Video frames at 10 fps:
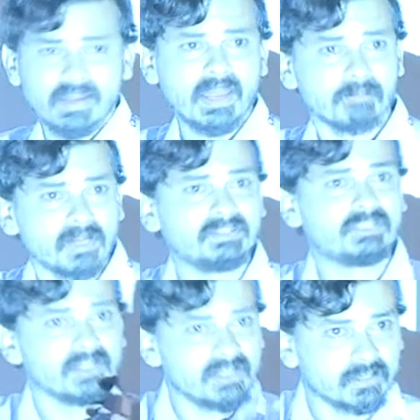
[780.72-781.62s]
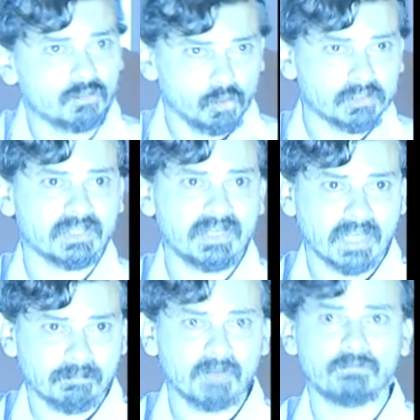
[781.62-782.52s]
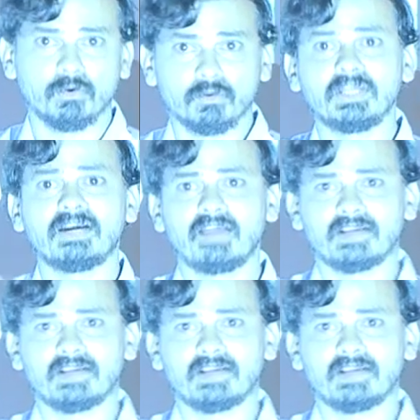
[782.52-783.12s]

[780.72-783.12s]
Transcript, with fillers: M L generic tools like MLflow that